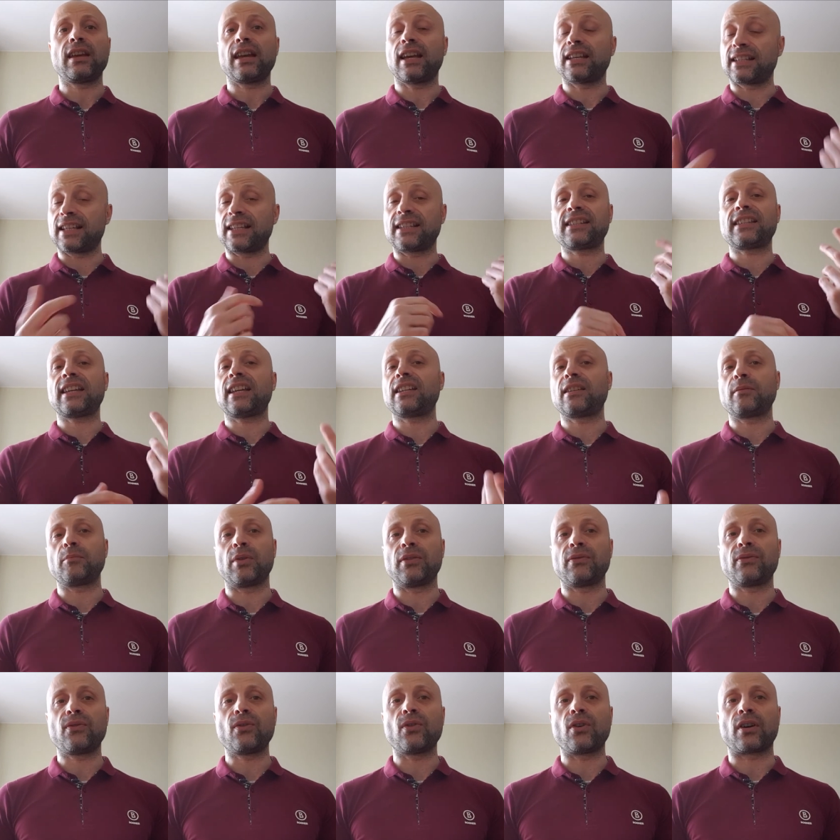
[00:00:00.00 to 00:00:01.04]
as I said it
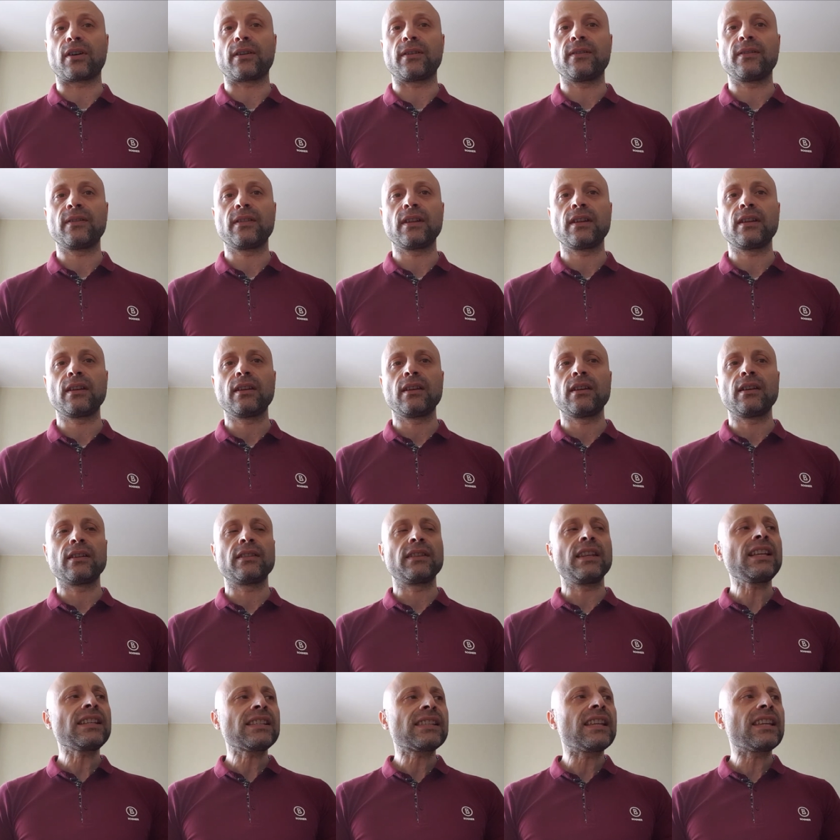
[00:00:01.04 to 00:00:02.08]
before.
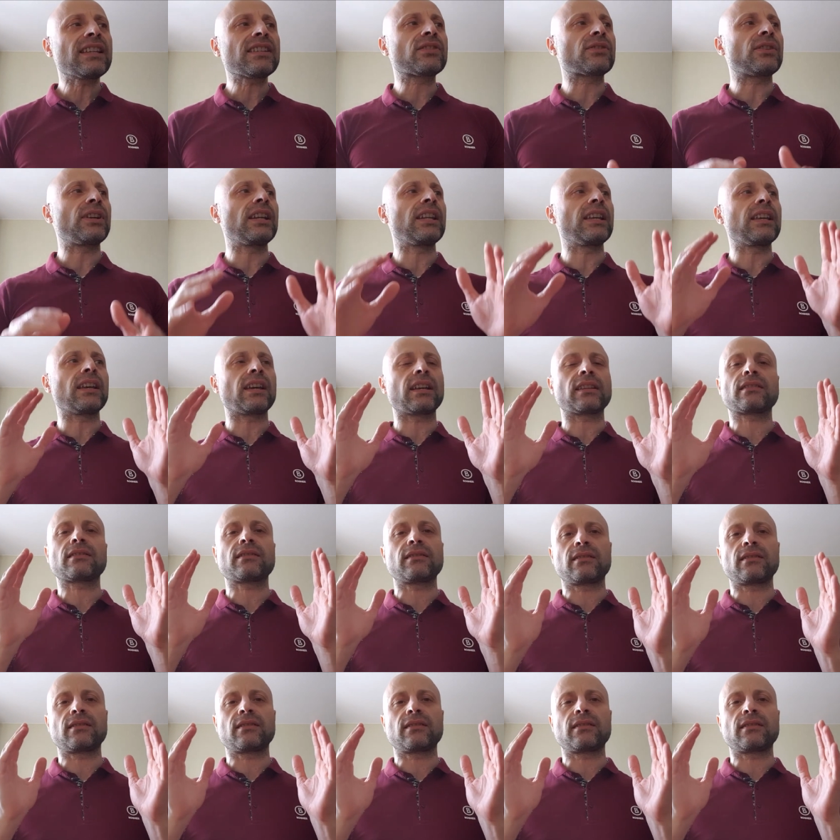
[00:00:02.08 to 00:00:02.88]
These things really,